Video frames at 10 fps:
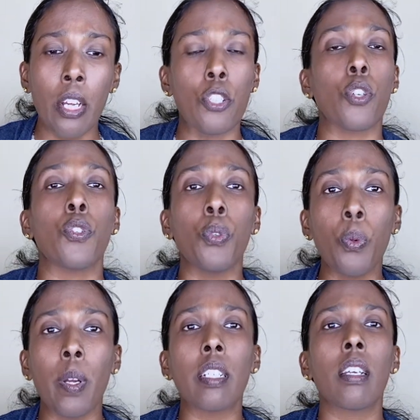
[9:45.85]
So you
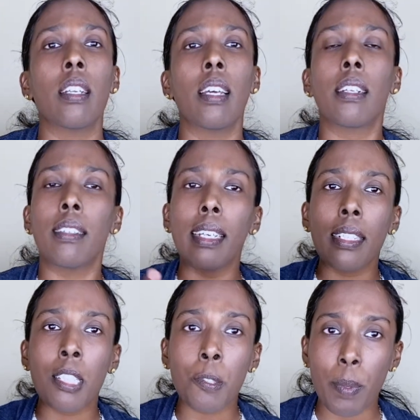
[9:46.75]
went ahead and
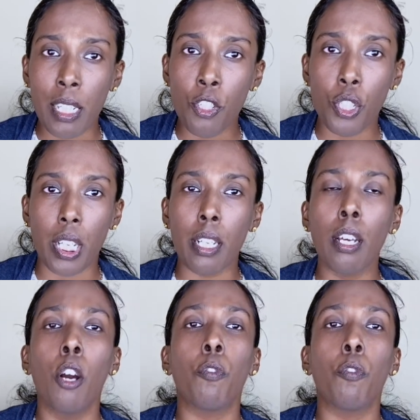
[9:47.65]
created a spreadsheet